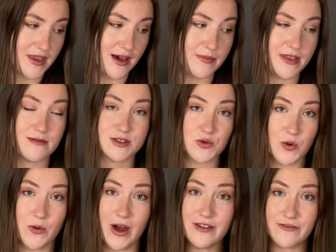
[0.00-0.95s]
Um, there was
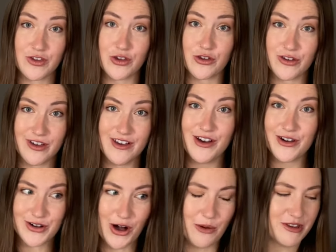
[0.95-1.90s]
quite a few
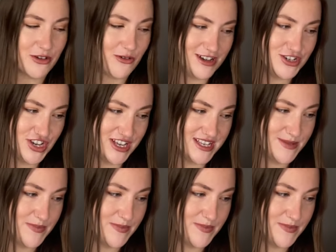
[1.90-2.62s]
common questions,